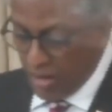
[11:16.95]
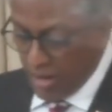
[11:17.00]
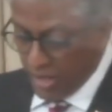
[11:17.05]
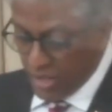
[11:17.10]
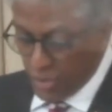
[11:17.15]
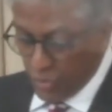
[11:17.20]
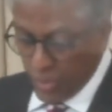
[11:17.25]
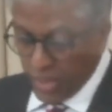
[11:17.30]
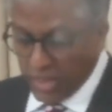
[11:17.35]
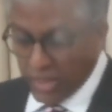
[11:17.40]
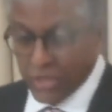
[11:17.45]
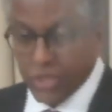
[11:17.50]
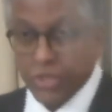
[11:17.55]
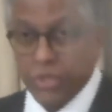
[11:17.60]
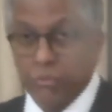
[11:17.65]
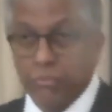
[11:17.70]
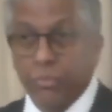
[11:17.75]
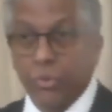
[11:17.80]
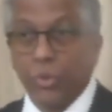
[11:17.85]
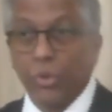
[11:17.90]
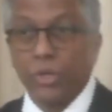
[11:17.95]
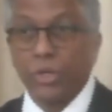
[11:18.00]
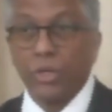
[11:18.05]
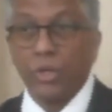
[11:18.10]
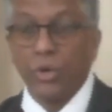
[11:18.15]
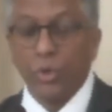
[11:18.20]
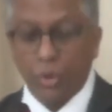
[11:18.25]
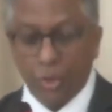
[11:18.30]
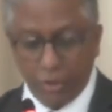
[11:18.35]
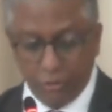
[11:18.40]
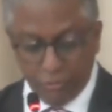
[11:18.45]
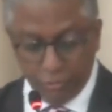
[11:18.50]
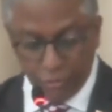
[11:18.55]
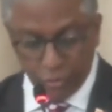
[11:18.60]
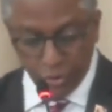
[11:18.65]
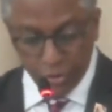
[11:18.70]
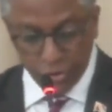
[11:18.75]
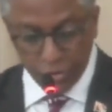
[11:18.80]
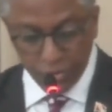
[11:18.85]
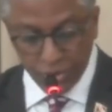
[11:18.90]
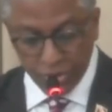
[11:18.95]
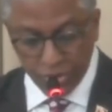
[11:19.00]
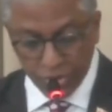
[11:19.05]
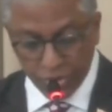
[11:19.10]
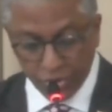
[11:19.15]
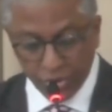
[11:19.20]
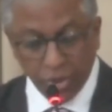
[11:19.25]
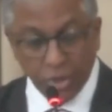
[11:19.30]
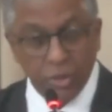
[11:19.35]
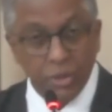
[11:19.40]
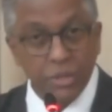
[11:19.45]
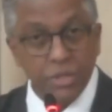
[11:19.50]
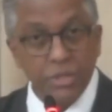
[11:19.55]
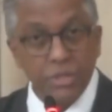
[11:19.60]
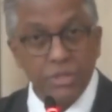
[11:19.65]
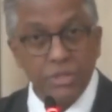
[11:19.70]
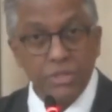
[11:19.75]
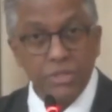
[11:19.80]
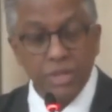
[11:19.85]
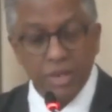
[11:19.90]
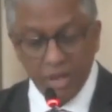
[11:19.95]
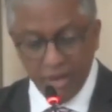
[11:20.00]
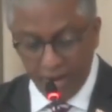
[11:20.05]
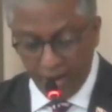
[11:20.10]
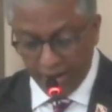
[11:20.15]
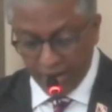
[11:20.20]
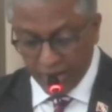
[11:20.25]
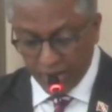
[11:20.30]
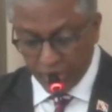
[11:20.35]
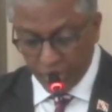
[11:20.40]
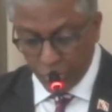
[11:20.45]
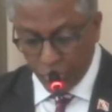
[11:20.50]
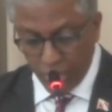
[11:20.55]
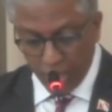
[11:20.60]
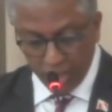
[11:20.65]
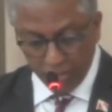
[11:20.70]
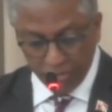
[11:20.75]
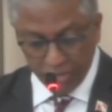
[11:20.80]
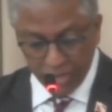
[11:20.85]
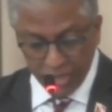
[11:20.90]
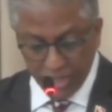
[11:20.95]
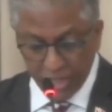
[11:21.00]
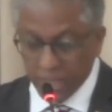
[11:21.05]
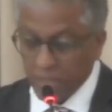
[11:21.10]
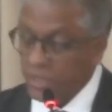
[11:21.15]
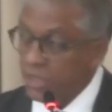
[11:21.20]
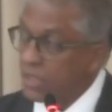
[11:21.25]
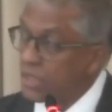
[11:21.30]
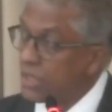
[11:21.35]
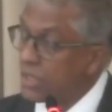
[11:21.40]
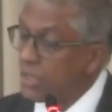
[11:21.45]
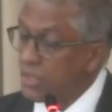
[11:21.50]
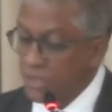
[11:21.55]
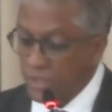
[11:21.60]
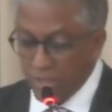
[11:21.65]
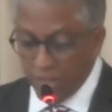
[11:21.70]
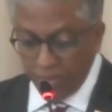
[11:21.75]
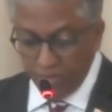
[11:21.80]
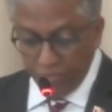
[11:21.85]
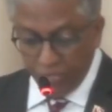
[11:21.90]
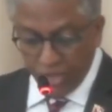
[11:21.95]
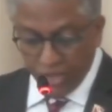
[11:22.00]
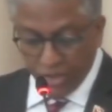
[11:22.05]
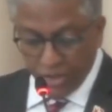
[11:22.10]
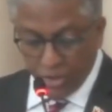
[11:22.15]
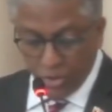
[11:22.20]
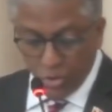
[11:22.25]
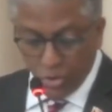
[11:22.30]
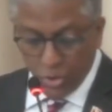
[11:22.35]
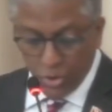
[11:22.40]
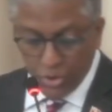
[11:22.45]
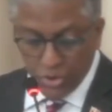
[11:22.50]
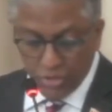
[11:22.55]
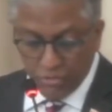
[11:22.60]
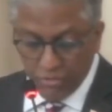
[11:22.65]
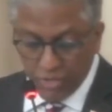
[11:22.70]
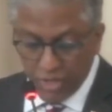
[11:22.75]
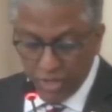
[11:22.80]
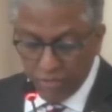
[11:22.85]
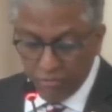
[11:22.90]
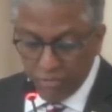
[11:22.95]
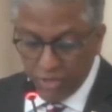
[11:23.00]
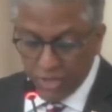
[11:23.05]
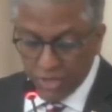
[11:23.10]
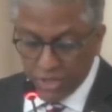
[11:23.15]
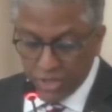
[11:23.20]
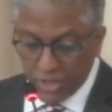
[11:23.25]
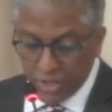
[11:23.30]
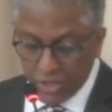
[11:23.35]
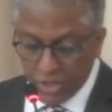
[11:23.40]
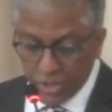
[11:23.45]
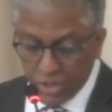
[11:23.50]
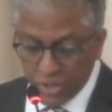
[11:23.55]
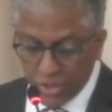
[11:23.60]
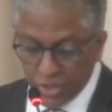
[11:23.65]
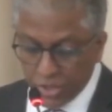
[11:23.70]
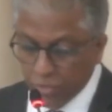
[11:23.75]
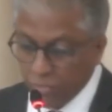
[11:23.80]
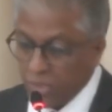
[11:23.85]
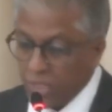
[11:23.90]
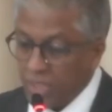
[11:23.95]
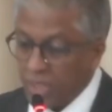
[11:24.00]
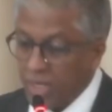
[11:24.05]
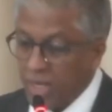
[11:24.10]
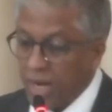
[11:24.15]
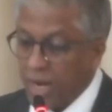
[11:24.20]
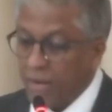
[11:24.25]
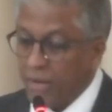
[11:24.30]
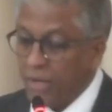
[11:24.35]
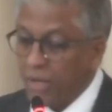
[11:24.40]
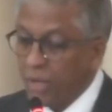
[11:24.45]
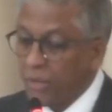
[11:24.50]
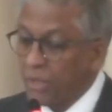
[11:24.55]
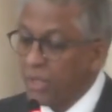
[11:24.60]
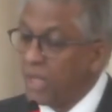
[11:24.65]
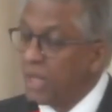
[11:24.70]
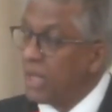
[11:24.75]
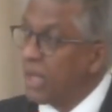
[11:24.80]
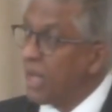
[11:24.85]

as well as supporting law enforcement authorities and other relevant entities in the course of their investigations being carried out